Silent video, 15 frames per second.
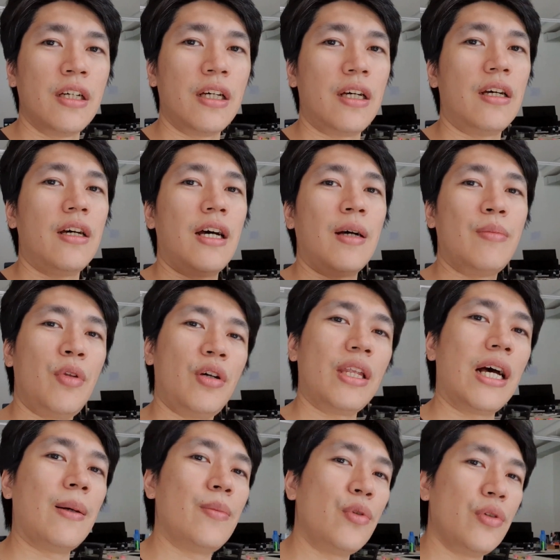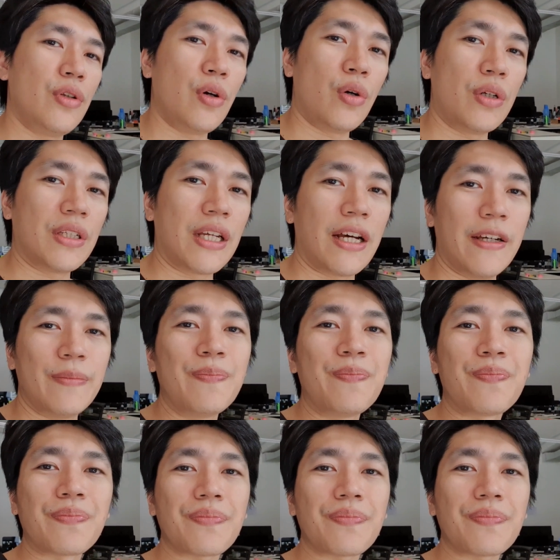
I'm not upload all the time,